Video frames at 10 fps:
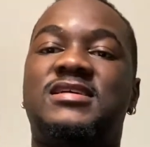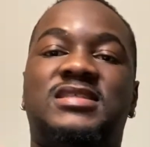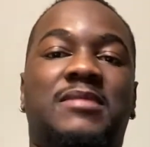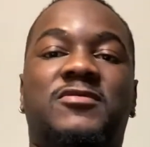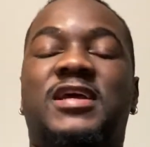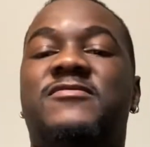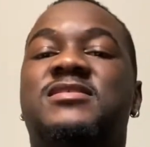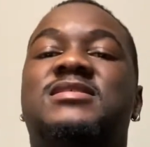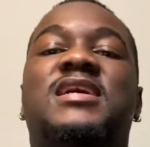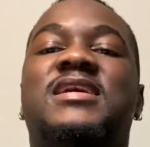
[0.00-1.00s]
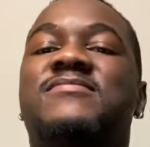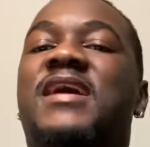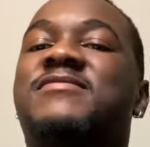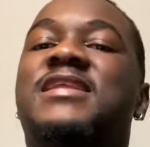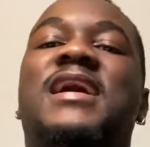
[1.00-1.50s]
Tell me whenever it's done.
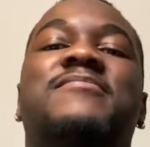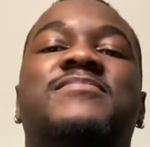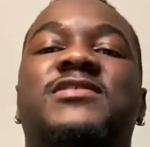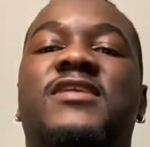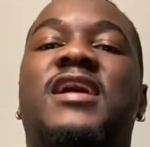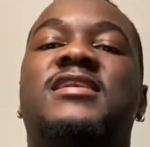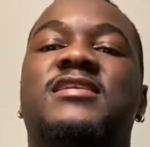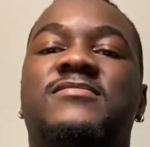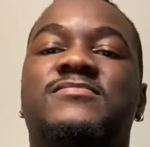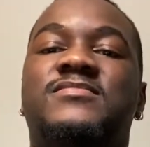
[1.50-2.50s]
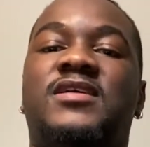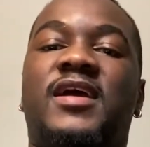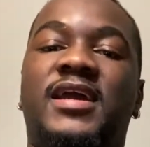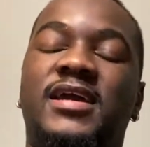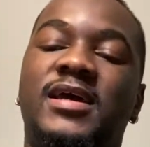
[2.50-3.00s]
After that, you're out of here. All
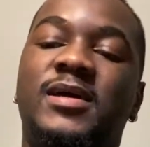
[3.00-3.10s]
right.